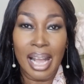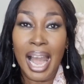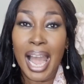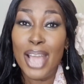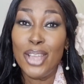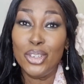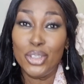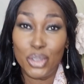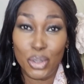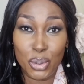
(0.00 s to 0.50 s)

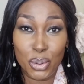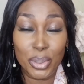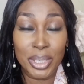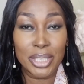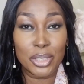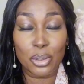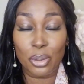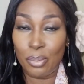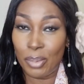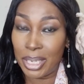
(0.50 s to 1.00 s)
I used to
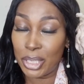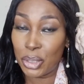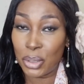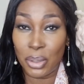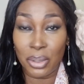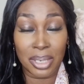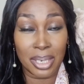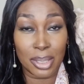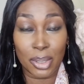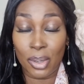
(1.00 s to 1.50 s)
drink so much
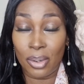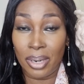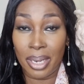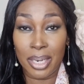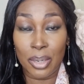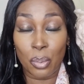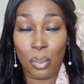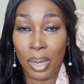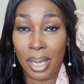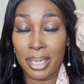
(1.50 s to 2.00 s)
Coca-Cola
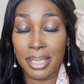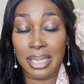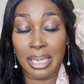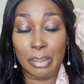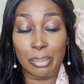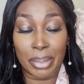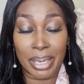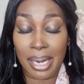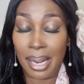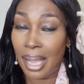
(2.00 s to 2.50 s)
in one
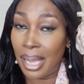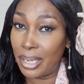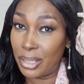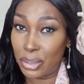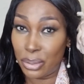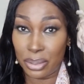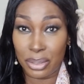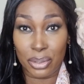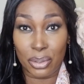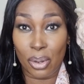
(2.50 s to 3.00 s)
day, but I
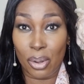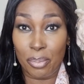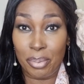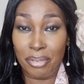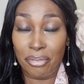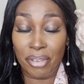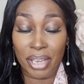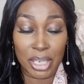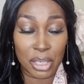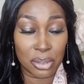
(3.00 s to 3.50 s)
had to stop.
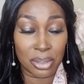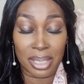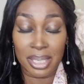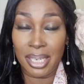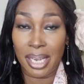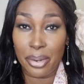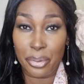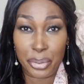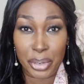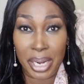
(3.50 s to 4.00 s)

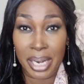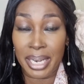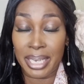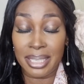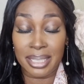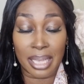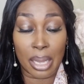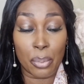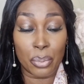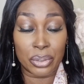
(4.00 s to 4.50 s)
Eventually, I
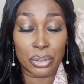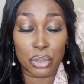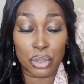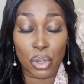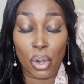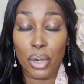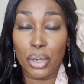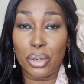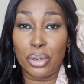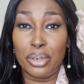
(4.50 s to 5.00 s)
realized that was
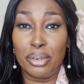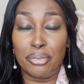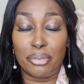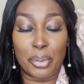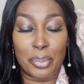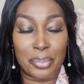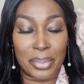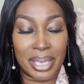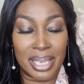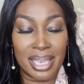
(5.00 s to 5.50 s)
not good
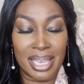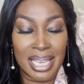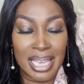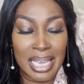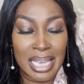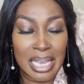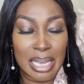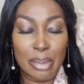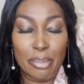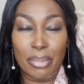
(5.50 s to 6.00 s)
for me,
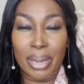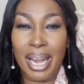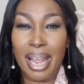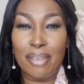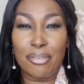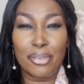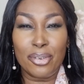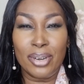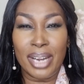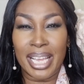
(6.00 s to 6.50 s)
but
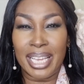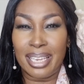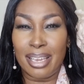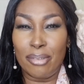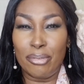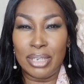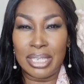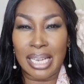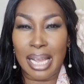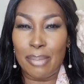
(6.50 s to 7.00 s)
I feel like
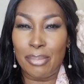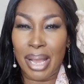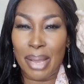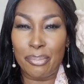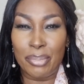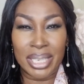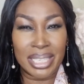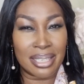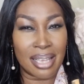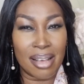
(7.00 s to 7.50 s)
every time I
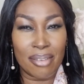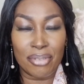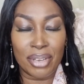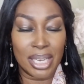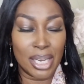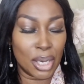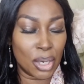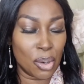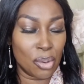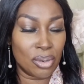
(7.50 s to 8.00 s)
miss
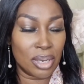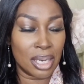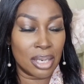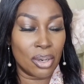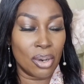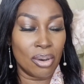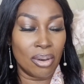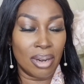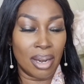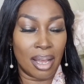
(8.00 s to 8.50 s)
having a
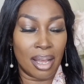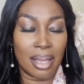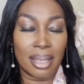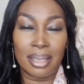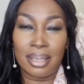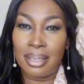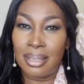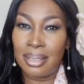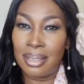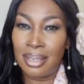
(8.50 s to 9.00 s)

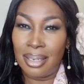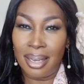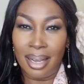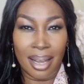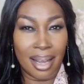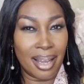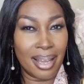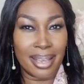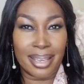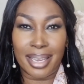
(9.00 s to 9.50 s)
Coca-Cola,
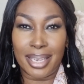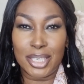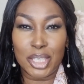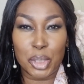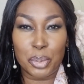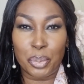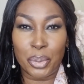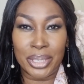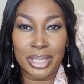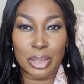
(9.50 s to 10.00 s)
I can
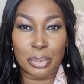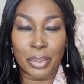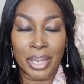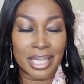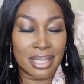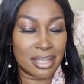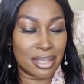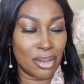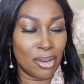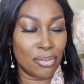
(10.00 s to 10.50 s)
spritz
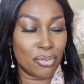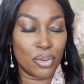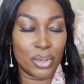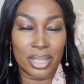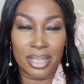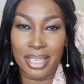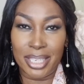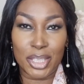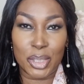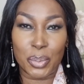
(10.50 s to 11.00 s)
myself
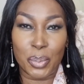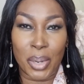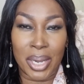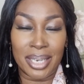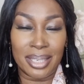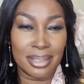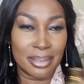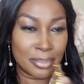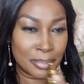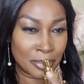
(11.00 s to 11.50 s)
with this
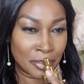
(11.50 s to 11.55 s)
one.